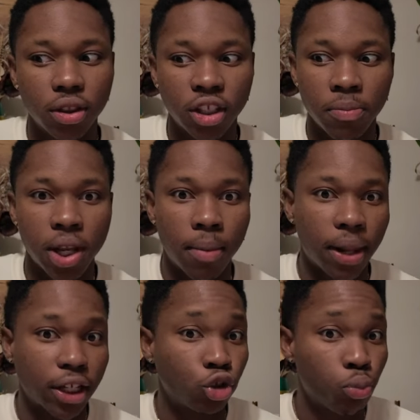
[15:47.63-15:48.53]
doesn't mean I'm
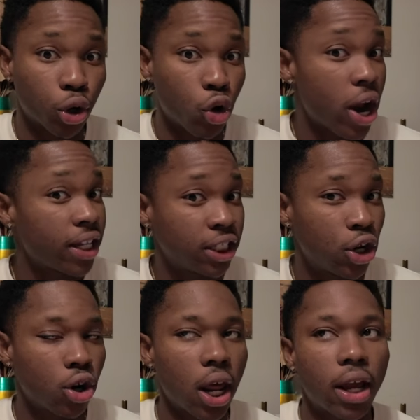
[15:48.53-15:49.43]
like super
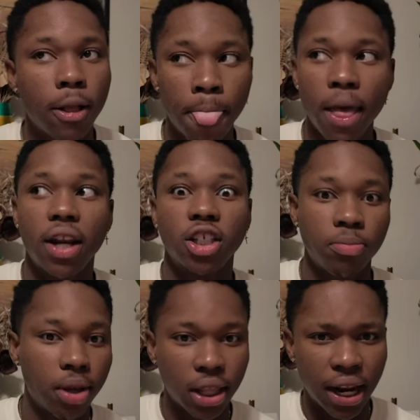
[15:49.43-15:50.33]
crazy, or like, it
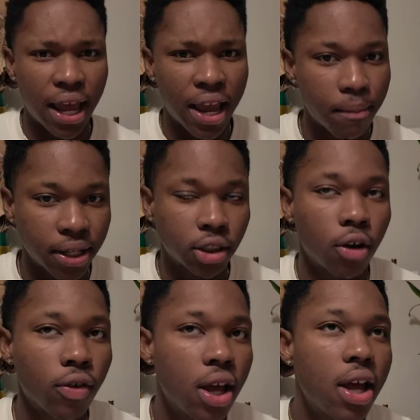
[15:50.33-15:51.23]
doesn't mean that I hate myself.